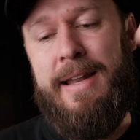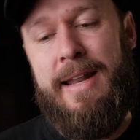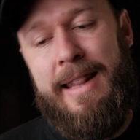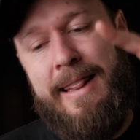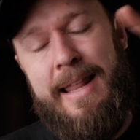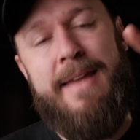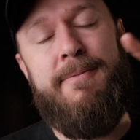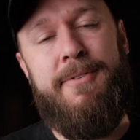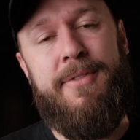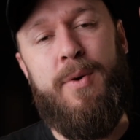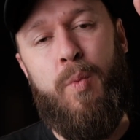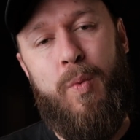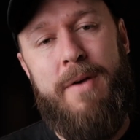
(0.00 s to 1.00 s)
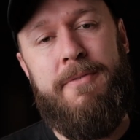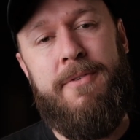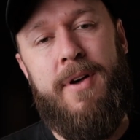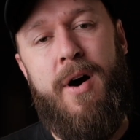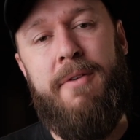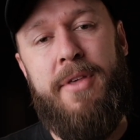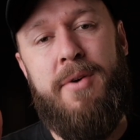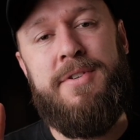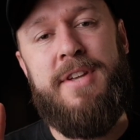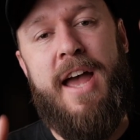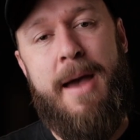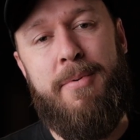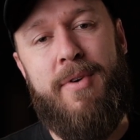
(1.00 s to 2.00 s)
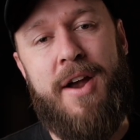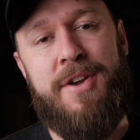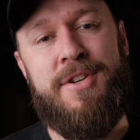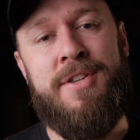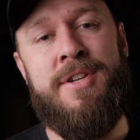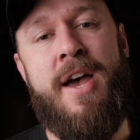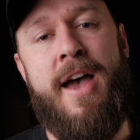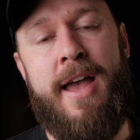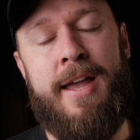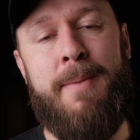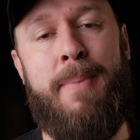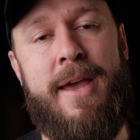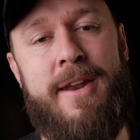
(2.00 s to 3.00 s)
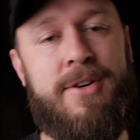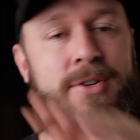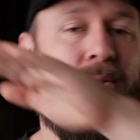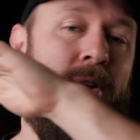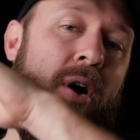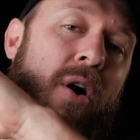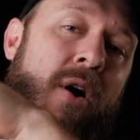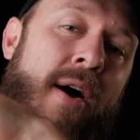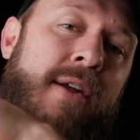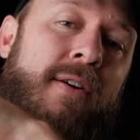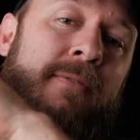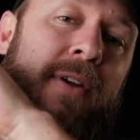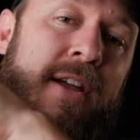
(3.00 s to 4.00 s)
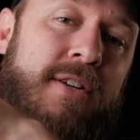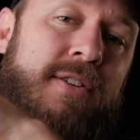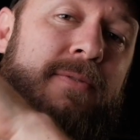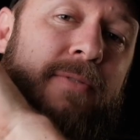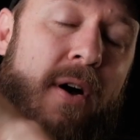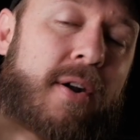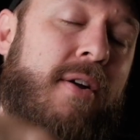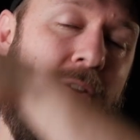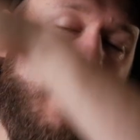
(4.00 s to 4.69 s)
length, the width of those aberrations and compared it to the height of each photo.